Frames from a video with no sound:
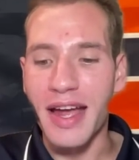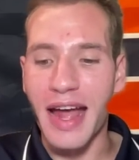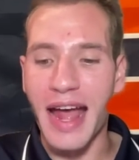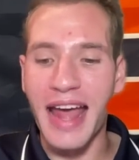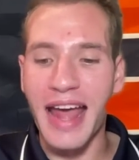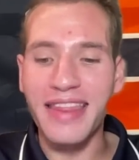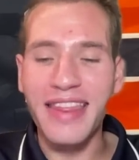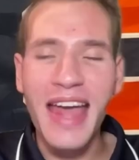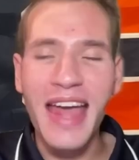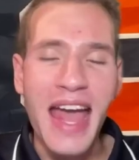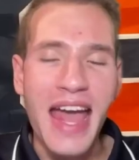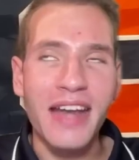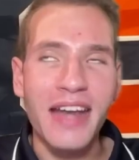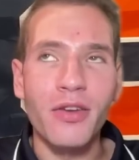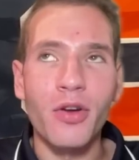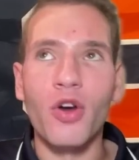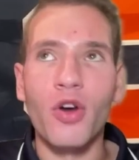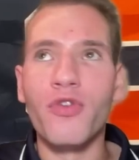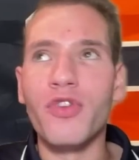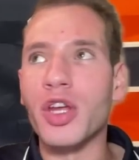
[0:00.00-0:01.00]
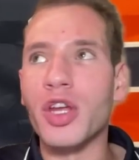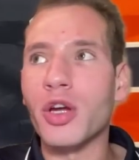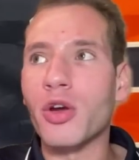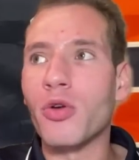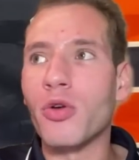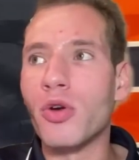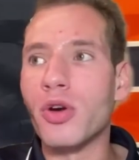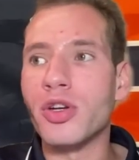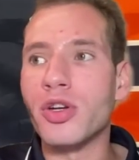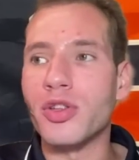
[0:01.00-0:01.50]
And then over the
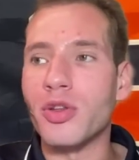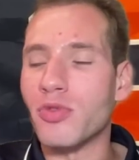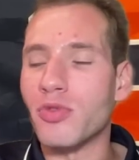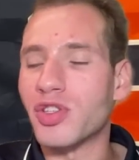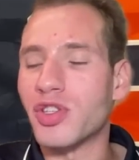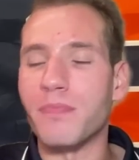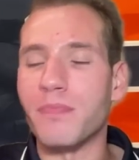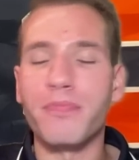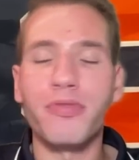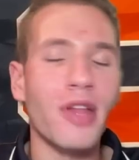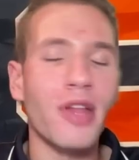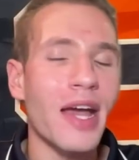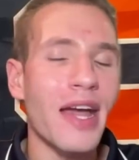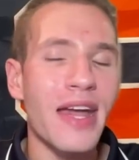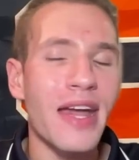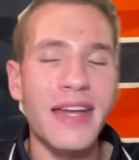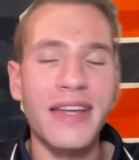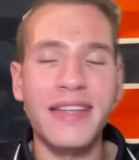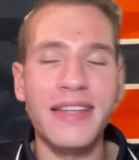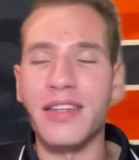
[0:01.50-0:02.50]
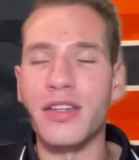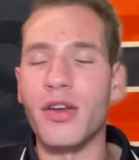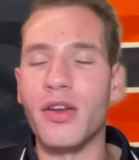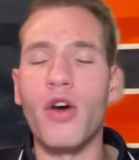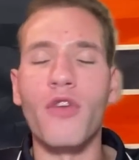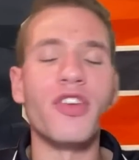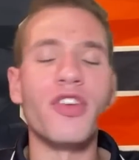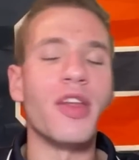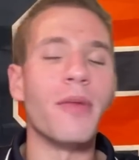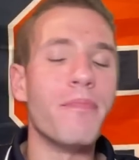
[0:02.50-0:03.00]
course, there were some plays and
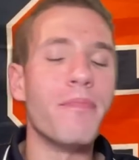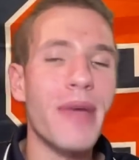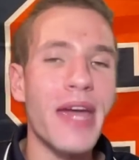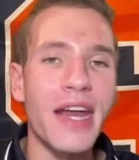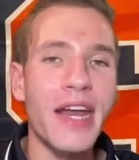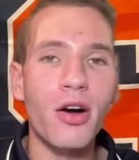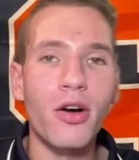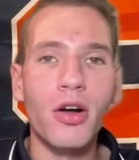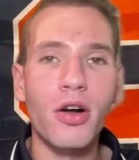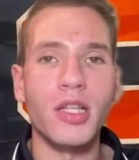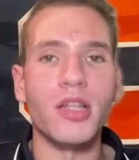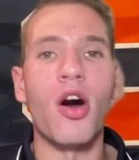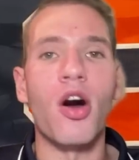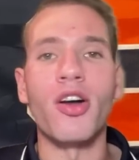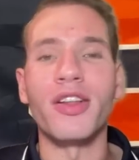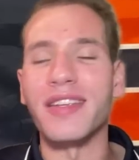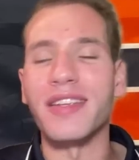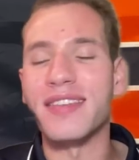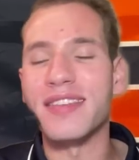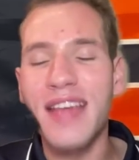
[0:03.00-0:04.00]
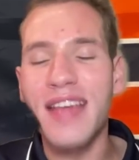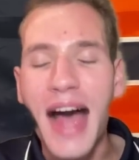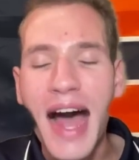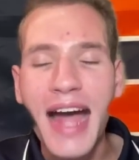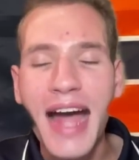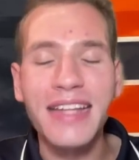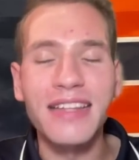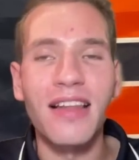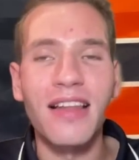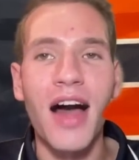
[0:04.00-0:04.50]
over the middle, along the
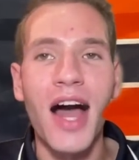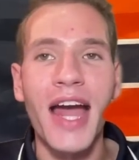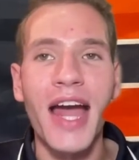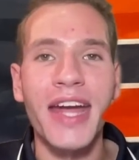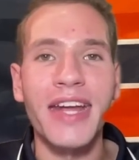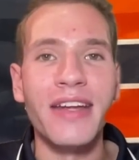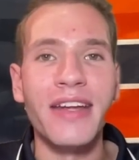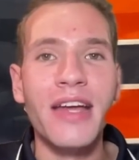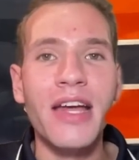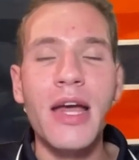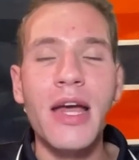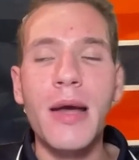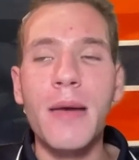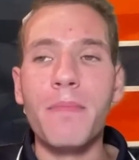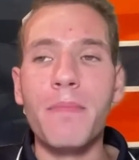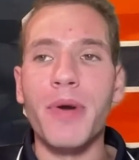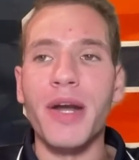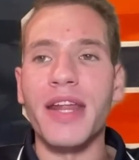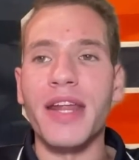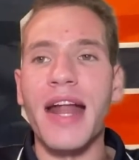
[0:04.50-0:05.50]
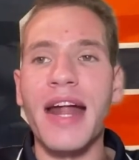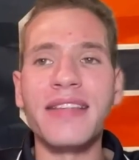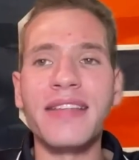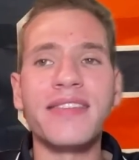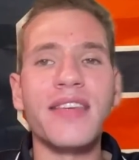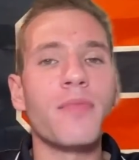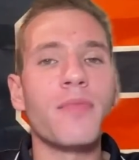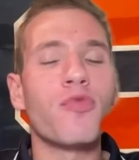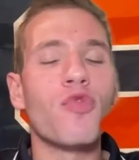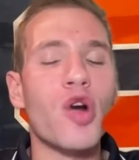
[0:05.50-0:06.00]
sideline. But it ends
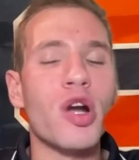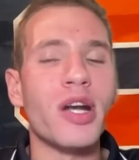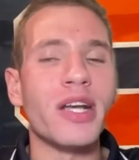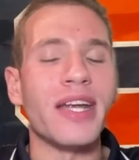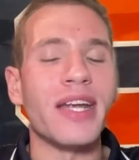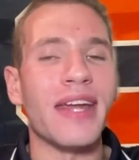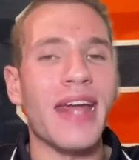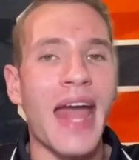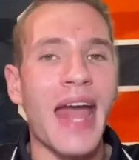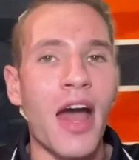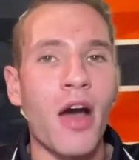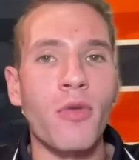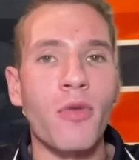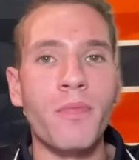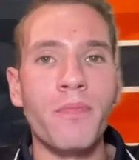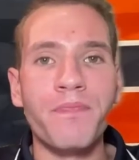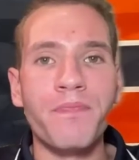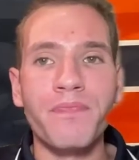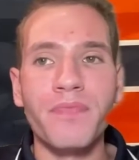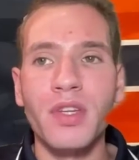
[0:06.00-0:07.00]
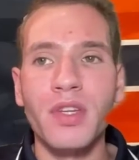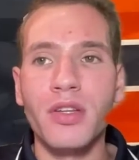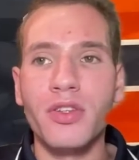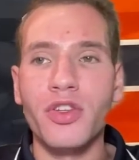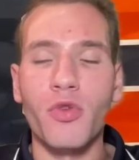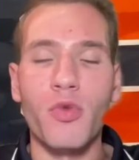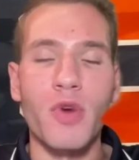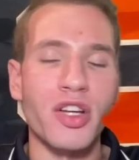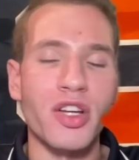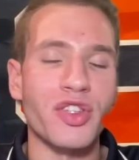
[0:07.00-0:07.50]
up working out
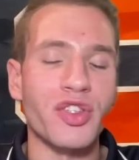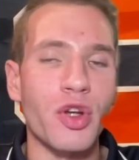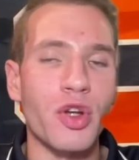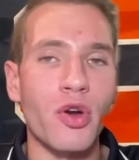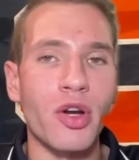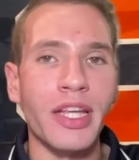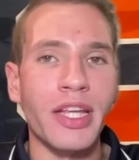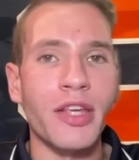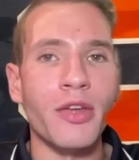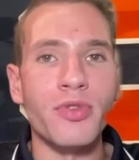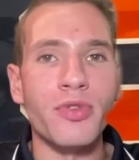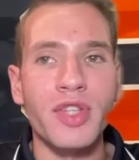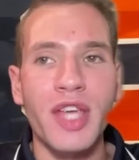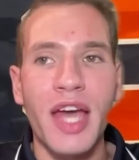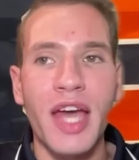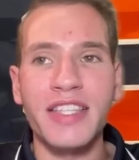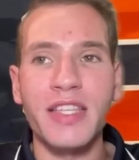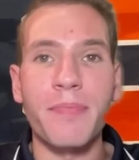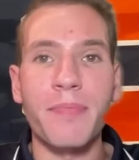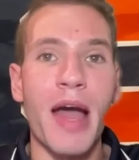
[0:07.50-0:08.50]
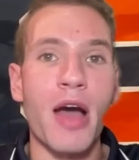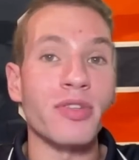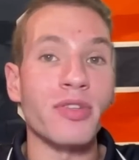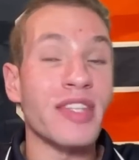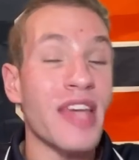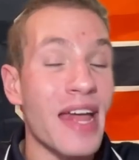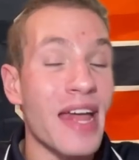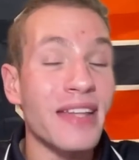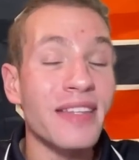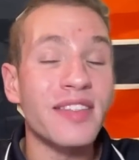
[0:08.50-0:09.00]
to where Syracuse has about
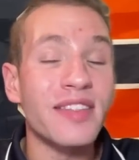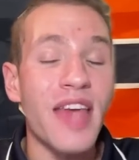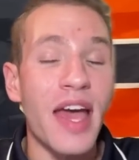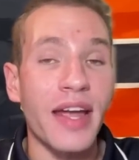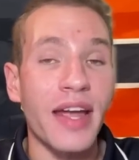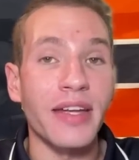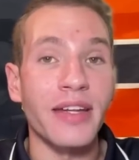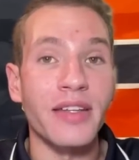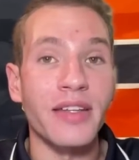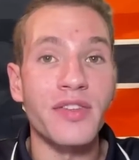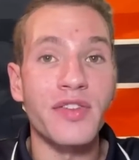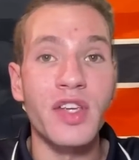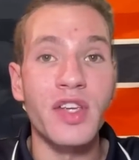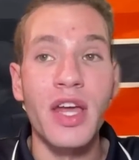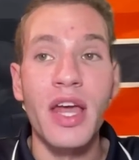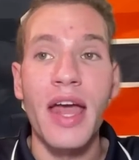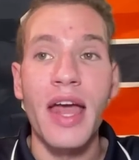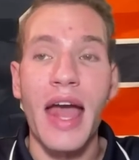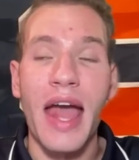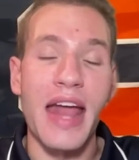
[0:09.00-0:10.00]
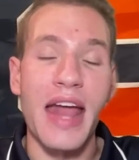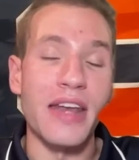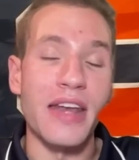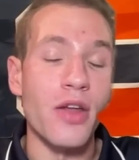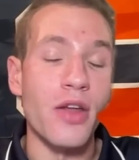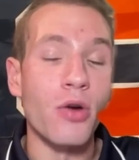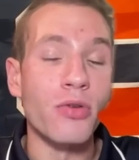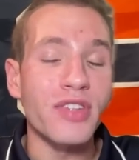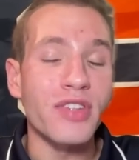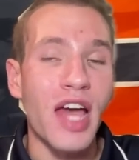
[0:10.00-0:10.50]
10 seconds and
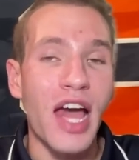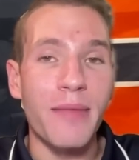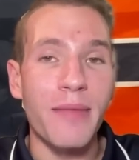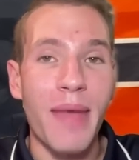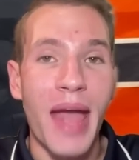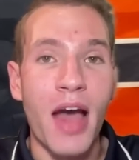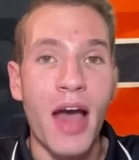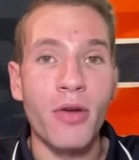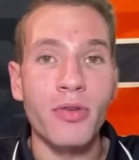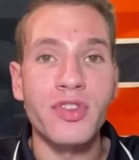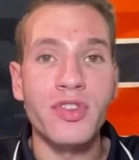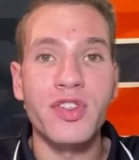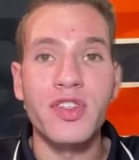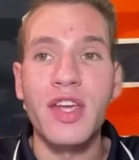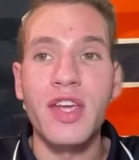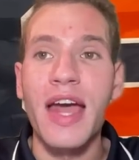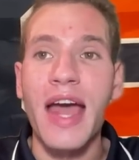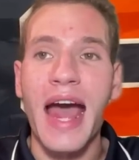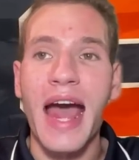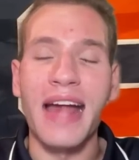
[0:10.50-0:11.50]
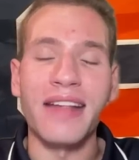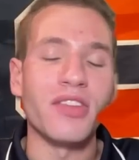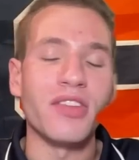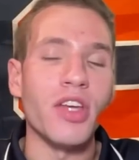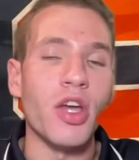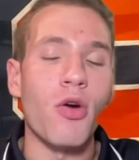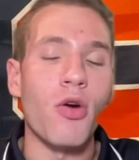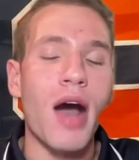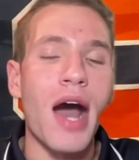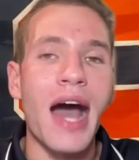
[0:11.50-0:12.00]
no timeouts at
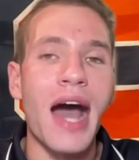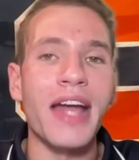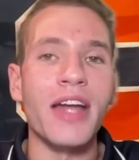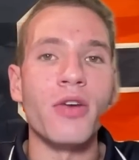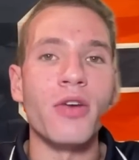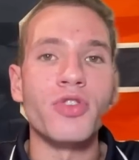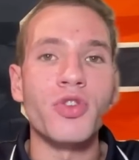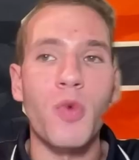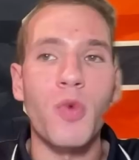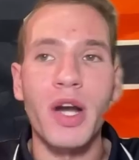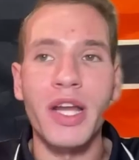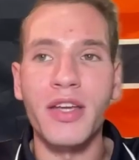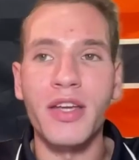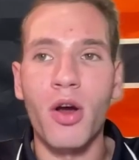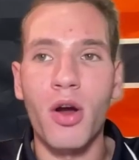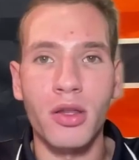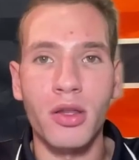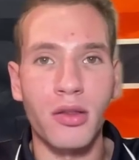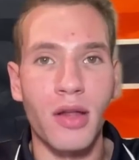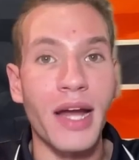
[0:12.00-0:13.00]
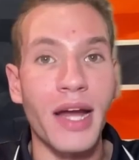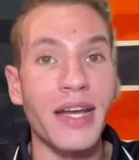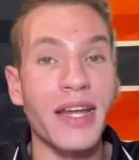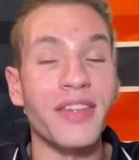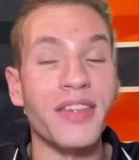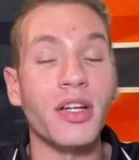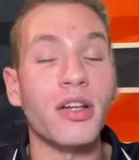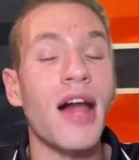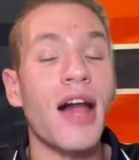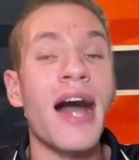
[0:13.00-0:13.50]
the Ohio 20-yard line. And
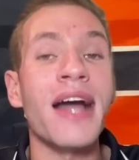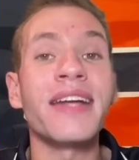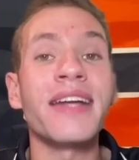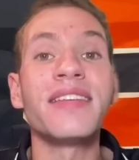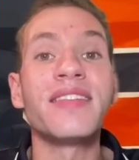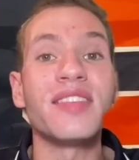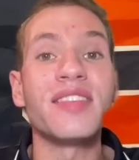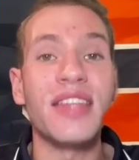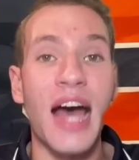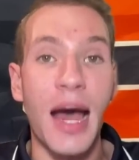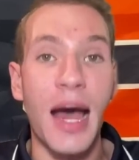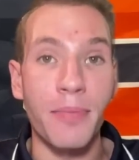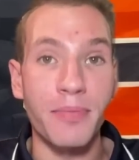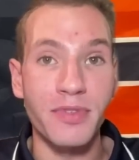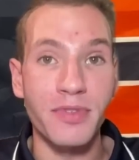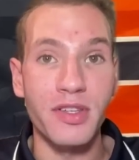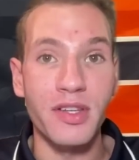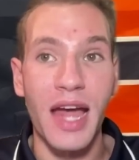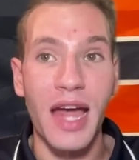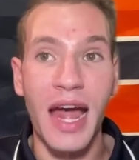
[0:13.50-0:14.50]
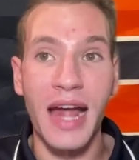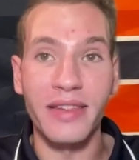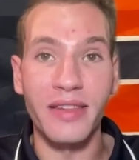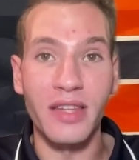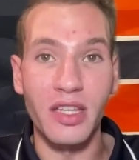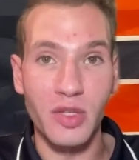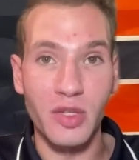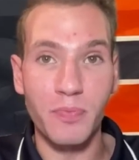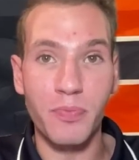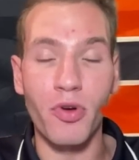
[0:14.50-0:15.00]
the clock is stopped at
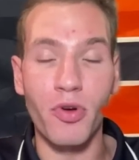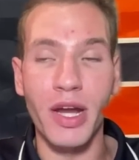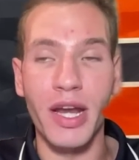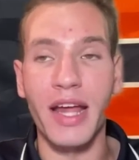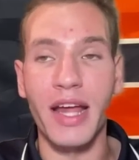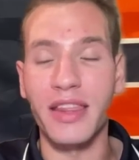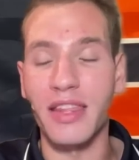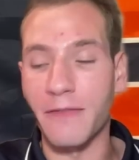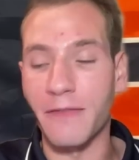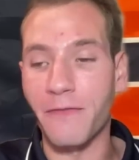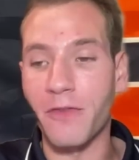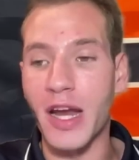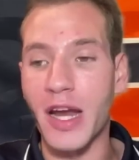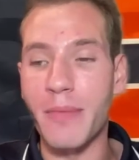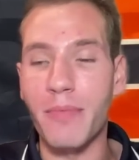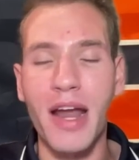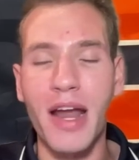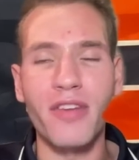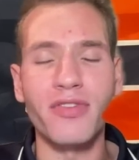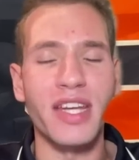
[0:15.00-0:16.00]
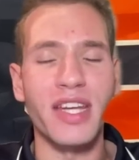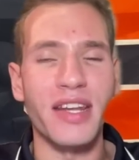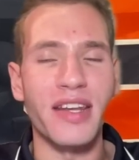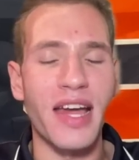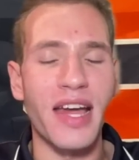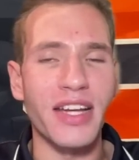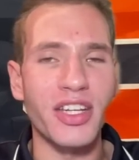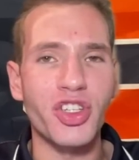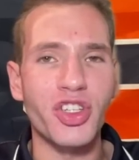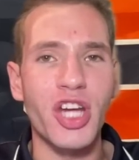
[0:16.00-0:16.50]
this point. I think Fran Brown did a
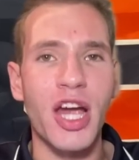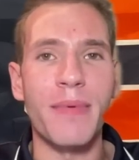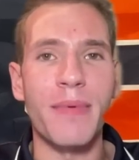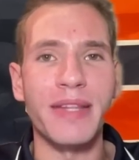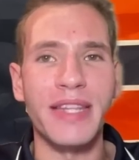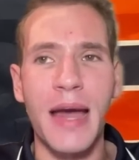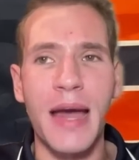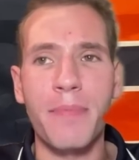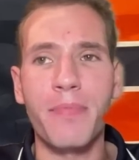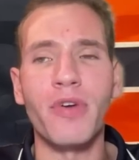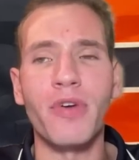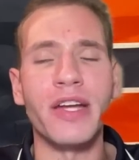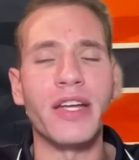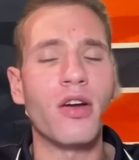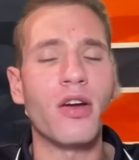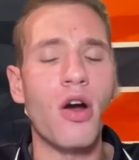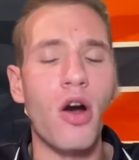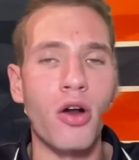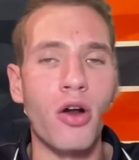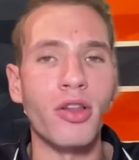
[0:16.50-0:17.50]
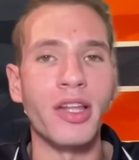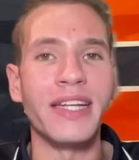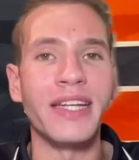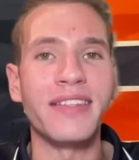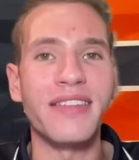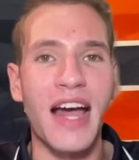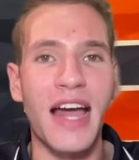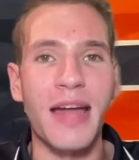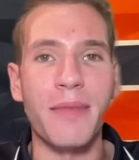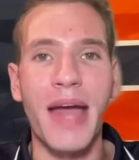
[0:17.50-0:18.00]
nice job at that point calling
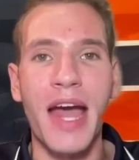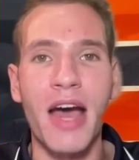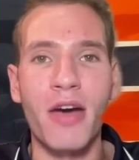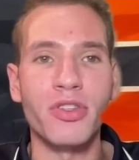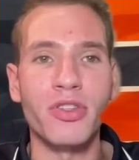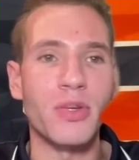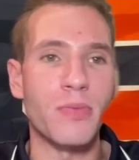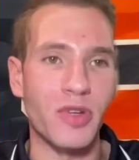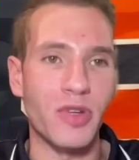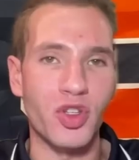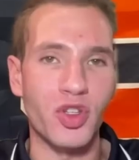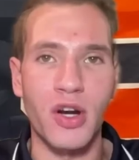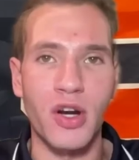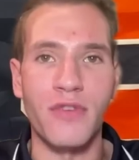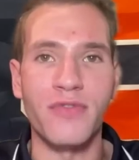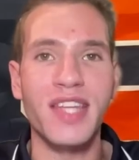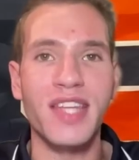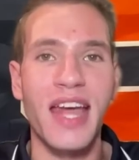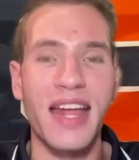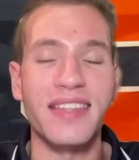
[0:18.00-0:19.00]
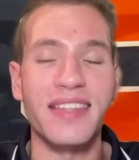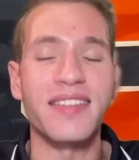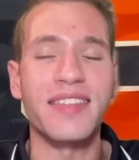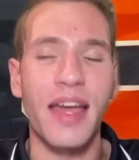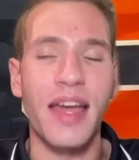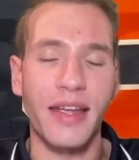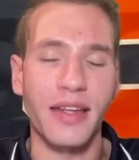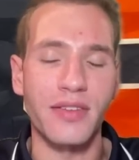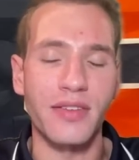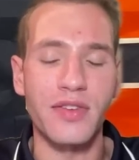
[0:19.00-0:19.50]
timeout to preserve 10
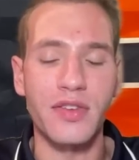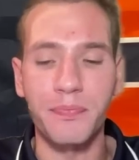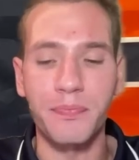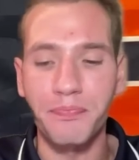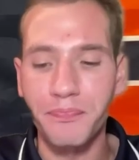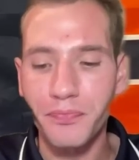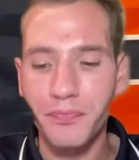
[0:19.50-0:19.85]
seconds.